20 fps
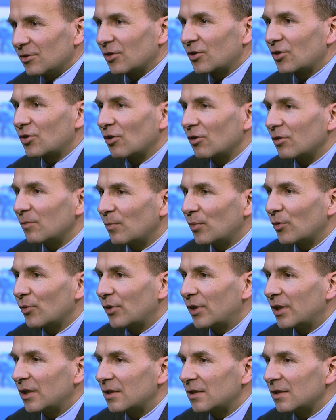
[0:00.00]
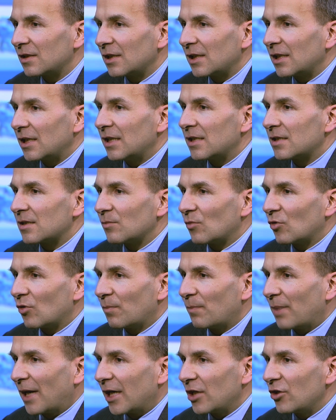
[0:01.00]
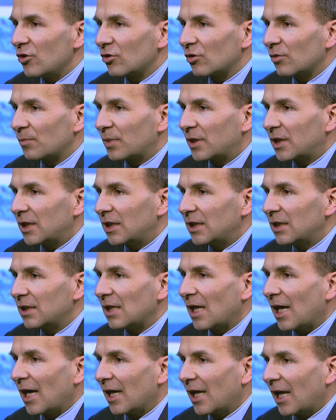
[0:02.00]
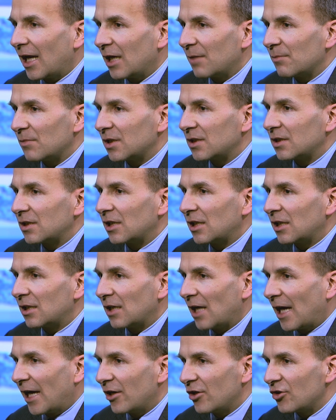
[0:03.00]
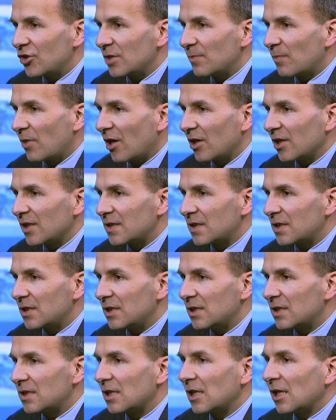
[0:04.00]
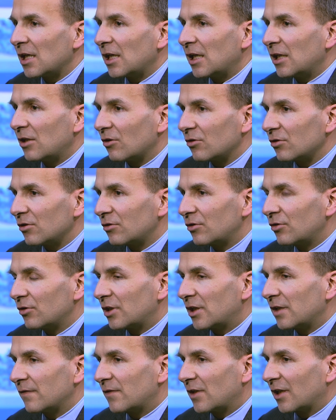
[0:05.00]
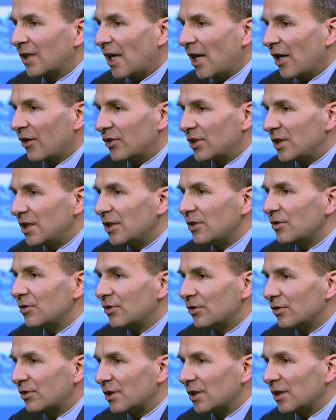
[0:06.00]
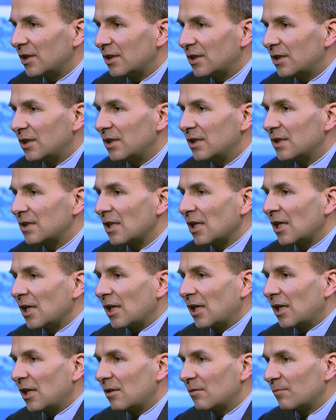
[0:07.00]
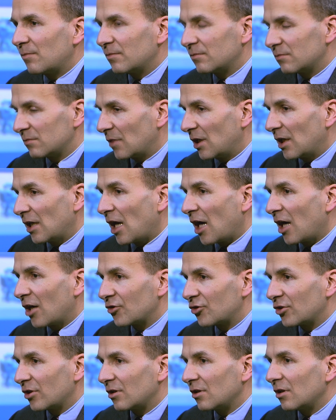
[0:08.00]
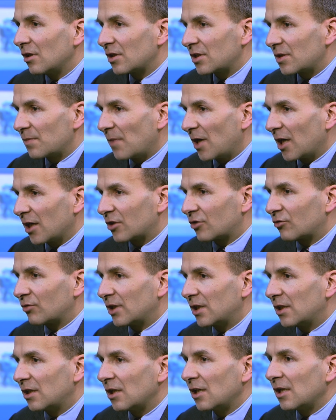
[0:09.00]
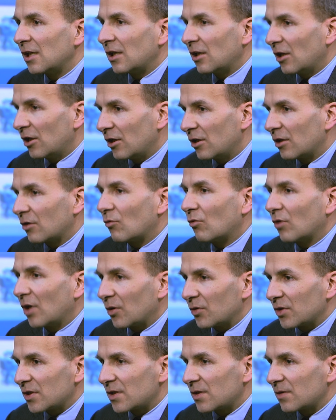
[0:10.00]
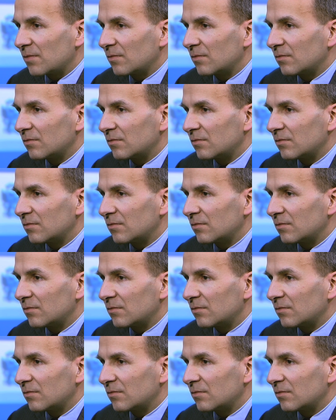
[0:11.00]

The third point is a more pan-European alignment in energy policies in order to give the guarantee to utilities in larger smart grid rollouts.